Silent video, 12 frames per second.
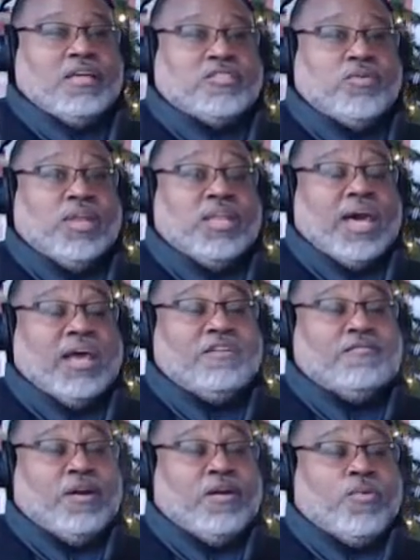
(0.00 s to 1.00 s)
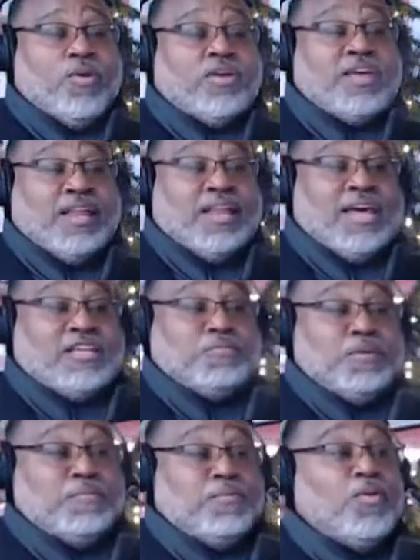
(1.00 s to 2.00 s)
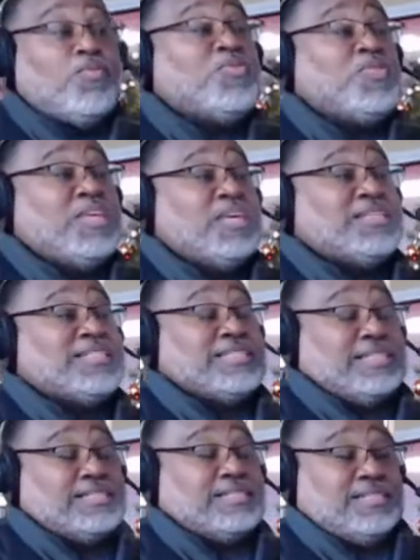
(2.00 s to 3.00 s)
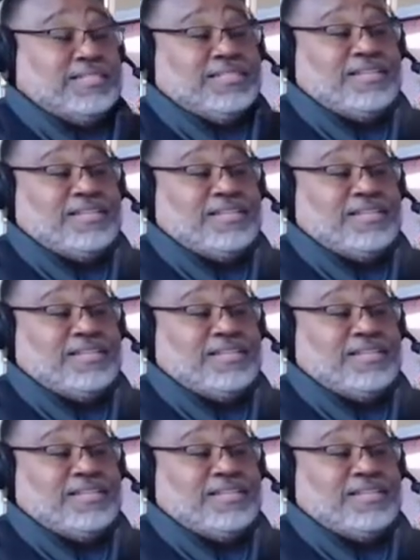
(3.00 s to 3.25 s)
So a lot of our working class people need assistance.